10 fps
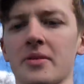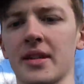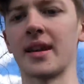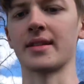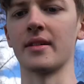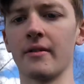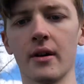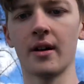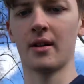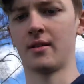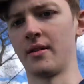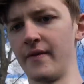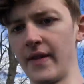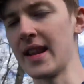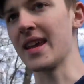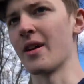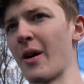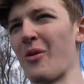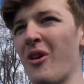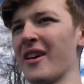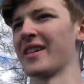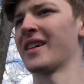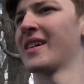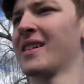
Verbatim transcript: to get the, the video I wanted.